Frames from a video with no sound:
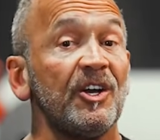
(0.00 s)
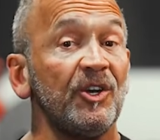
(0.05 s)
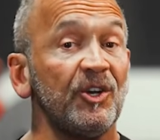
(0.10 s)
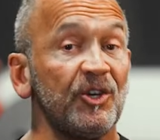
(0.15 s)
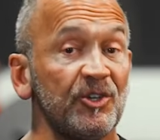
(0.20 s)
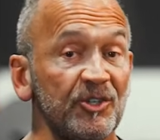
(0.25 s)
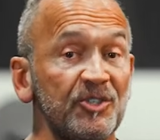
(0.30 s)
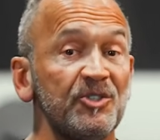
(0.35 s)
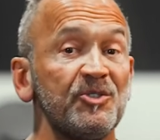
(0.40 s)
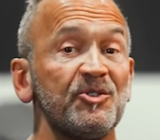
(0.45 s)

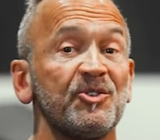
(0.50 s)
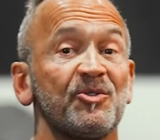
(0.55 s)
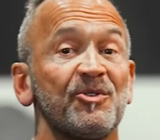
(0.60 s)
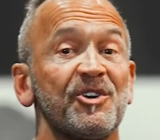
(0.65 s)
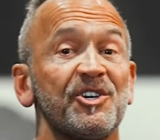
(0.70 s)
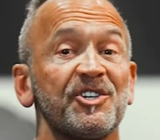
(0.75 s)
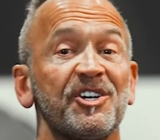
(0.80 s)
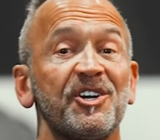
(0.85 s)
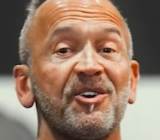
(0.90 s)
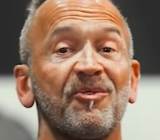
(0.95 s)
good
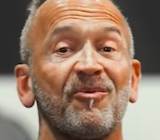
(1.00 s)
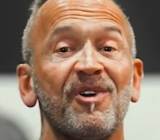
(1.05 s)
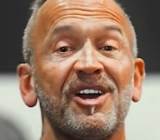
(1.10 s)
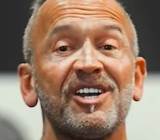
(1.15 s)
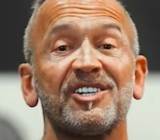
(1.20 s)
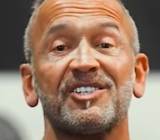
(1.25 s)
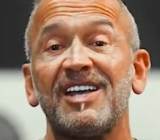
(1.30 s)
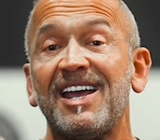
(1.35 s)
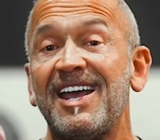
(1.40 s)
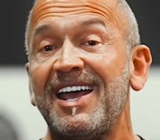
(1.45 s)
nutrition and
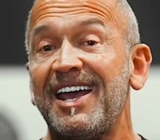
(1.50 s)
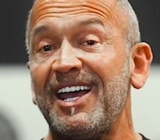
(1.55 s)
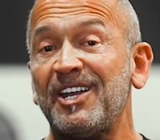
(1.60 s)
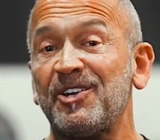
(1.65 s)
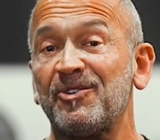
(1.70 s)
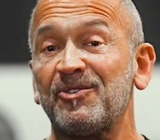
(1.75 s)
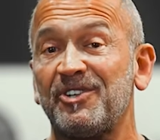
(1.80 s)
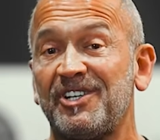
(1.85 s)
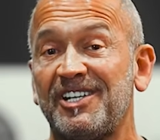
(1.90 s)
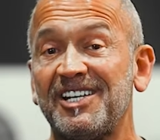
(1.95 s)
rest, and
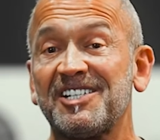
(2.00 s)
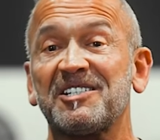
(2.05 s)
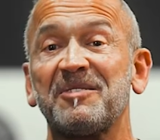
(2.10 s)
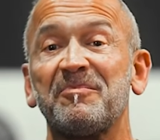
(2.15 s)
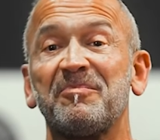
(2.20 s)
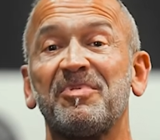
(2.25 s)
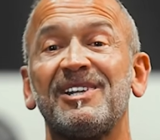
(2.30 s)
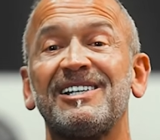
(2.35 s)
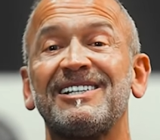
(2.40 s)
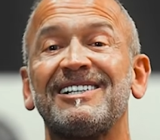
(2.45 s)
you're
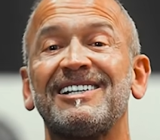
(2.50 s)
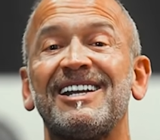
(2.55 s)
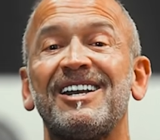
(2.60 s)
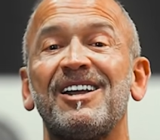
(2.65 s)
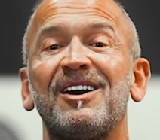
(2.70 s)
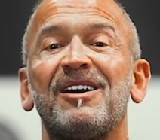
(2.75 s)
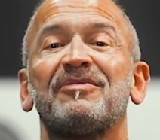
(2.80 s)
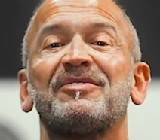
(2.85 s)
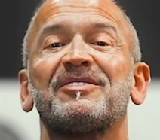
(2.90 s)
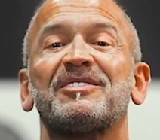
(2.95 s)
disciplined
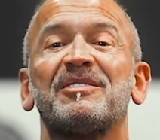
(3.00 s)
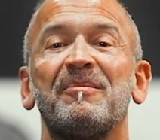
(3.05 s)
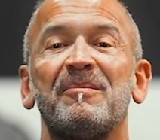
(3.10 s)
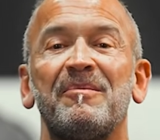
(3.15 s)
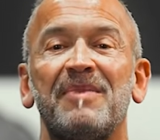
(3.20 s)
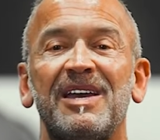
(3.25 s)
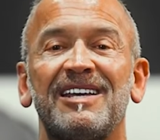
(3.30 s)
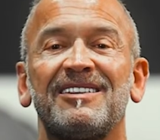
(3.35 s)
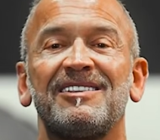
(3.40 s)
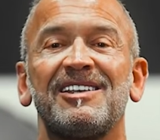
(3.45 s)
enough to
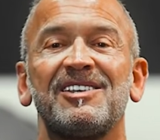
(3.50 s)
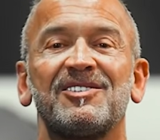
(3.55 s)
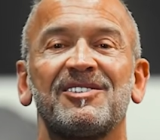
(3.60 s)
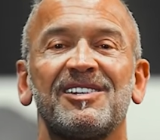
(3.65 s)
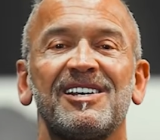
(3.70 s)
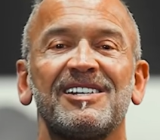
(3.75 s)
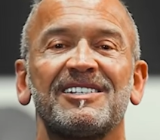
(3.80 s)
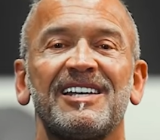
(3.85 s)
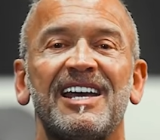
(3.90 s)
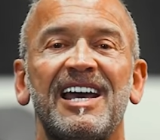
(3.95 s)
make these
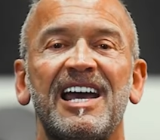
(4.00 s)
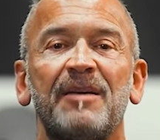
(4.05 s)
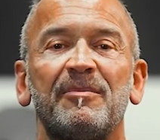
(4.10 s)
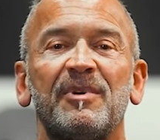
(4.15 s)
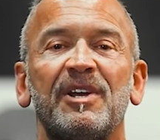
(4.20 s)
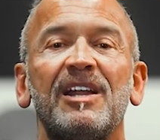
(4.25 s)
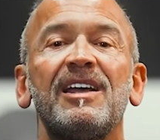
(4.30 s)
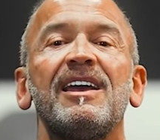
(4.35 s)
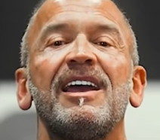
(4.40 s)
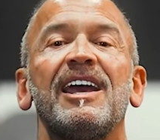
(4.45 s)
things a
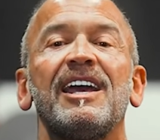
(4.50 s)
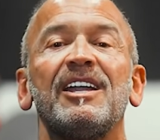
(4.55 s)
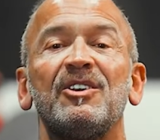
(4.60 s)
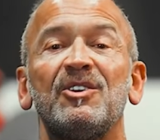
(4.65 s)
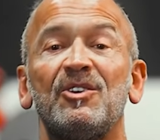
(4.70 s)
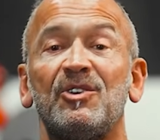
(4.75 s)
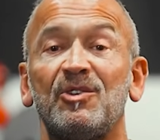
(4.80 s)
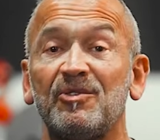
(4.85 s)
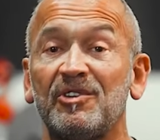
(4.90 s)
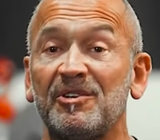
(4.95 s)
habit
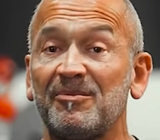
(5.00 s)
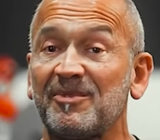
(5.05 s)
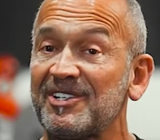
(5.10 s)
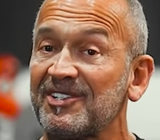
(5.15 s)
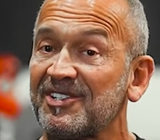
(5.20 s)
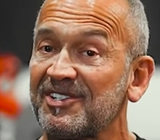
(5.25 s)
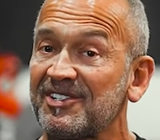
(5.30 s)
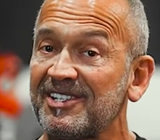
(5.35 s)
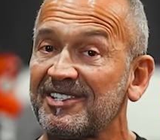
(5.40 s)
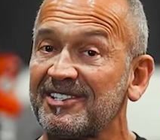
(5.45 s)
and do them
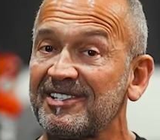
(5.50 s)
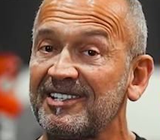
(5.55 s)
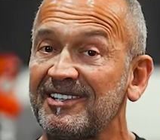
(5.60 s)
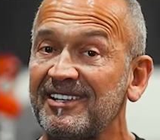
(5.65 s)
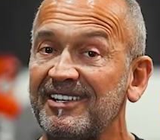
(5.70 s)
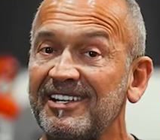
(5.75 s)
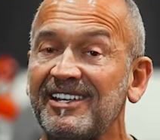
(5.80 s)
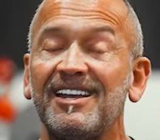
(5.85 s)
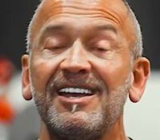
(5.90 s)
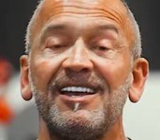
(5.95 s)

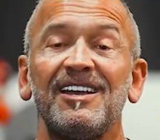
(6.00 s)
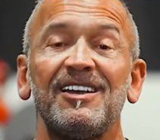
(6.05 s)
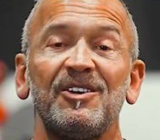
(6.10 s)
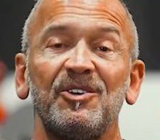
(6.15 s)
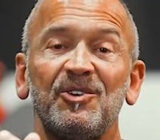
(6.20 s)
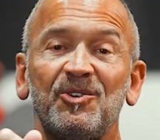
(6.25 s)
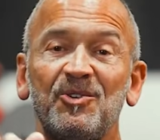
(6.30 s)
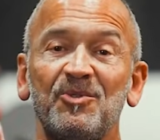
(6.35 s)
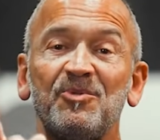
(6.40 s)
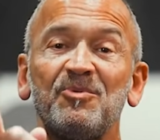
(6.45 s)
consistently,
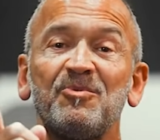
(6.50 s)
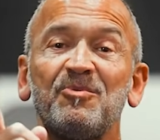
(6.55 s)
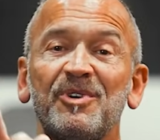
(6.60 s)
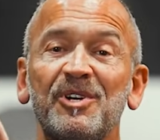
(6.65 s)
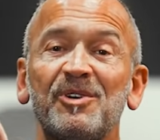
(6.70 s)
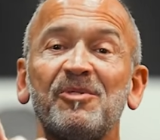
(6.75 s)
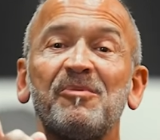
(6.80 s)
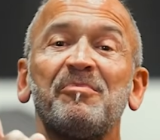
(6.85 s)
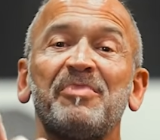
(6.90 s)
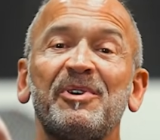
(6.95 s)
you
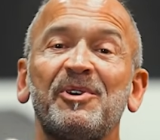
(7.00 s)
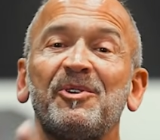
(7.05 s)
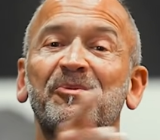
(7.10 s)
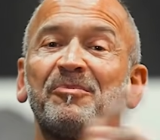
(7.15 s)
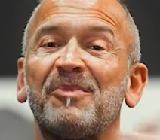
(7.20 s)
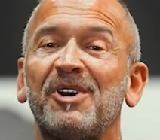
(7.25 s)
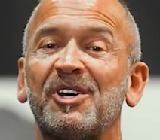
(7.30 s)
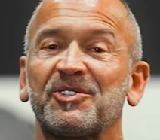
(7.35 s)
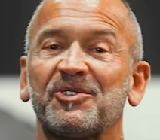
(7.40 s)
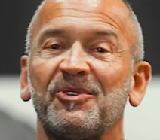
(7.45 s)
will build
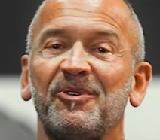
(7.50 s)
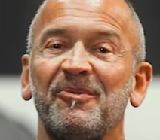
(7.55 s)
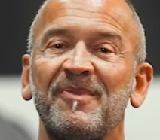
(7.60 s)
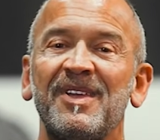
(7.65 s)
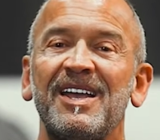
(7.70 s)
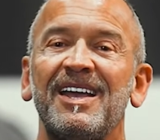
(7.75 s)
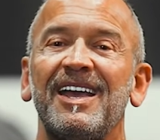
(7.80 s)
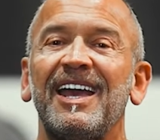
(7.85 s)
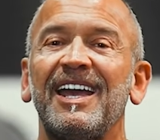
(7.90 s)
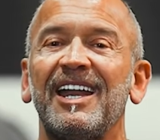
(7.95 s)
muscle.
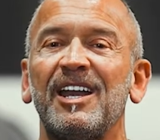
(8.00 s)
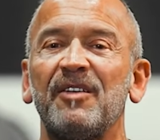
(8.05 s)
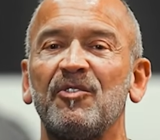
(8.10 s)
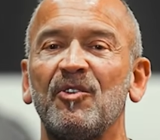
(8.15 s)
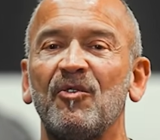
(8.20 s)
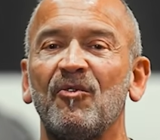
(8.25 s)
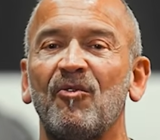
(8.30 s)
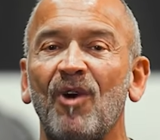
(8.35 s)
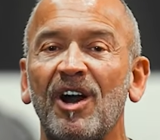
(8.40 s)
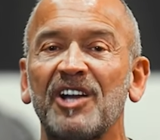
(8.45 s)
And if
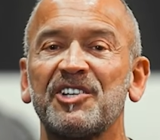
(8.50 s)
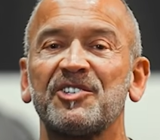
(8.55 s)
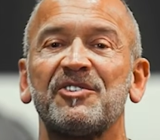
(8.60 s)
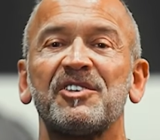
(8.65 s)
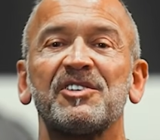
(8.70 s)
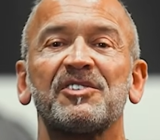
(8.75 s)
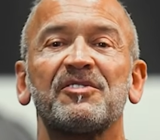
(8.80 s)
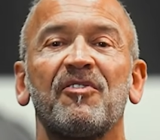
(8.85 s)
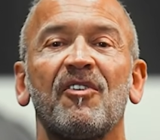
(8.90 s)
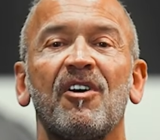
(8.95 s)
you've watched
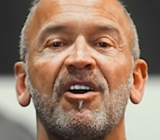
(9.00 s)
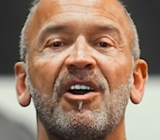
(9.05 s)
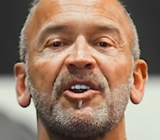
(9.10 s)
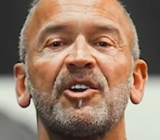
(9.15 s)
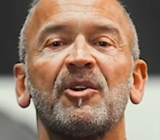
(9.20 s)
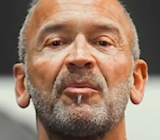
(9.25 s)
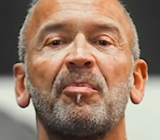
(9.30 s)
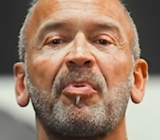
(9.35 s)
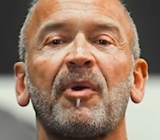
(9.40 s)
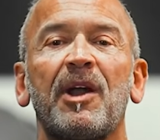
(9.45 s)
this far,
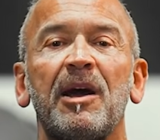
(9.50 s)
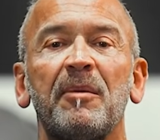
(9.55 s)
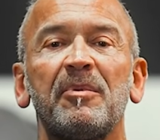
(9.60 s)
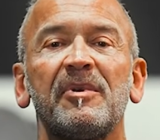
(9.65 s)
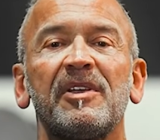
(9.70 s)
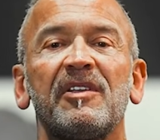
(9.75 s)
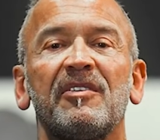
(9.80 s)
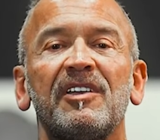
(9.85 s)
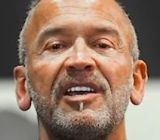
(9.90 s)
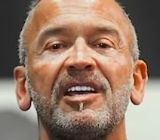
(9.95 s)
you're
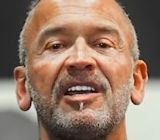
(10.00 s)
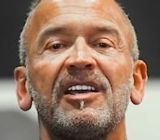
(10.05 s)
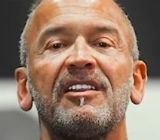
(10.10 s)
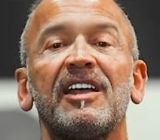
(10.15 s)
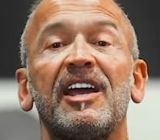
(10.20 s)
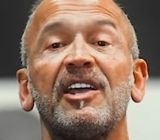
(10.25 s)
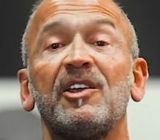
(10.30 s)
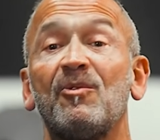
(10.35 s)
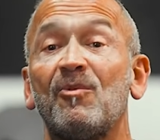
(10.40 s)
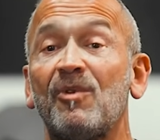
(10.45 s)
probably thinking
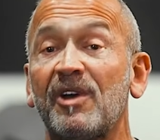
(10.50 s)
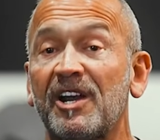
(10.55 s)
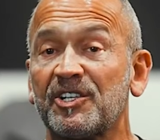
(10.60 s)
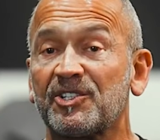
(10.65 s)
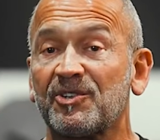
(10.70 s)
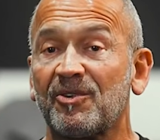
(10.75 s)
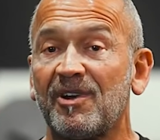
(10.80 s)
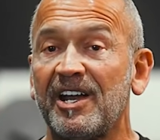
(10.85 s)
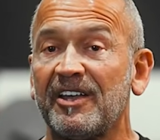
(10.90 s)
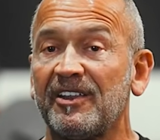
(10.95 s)
that you want to
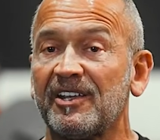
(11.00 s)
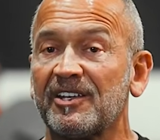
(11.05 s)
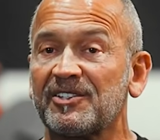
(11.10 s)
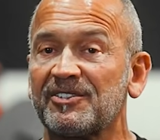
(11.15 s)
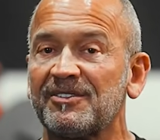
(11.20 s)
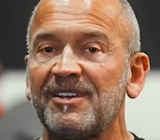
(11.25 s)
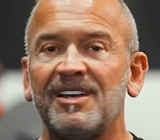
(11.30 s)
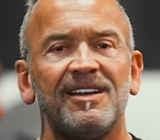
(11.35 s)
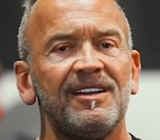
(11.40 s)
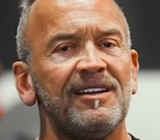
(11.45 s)
try
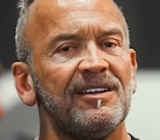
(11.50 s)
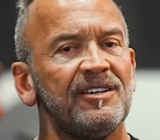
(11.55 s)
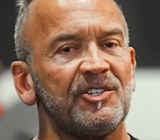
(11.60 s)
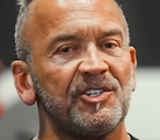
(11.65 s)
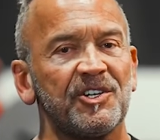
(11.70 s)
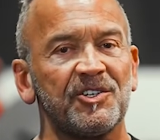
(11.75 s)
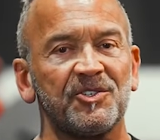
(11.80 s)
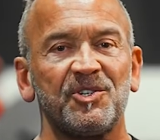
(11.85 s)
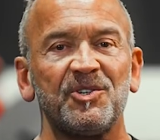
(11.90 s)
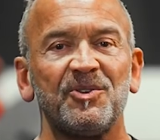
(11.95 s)
this.
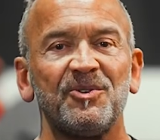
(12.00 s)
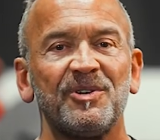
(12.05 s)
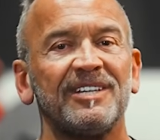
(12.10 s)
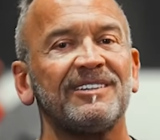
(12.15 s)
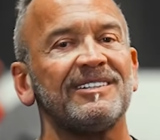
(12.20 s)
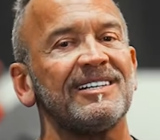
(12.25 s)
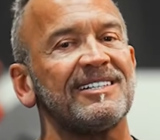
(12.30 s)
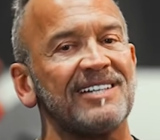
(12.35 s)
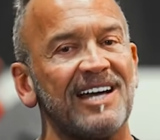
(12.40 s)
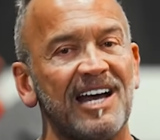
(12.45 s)
Just do
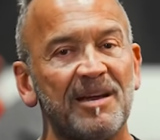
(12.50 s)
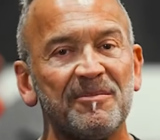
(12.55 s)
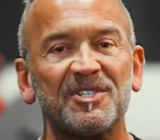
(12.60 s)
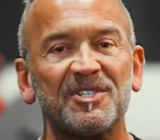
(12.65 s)
it. The time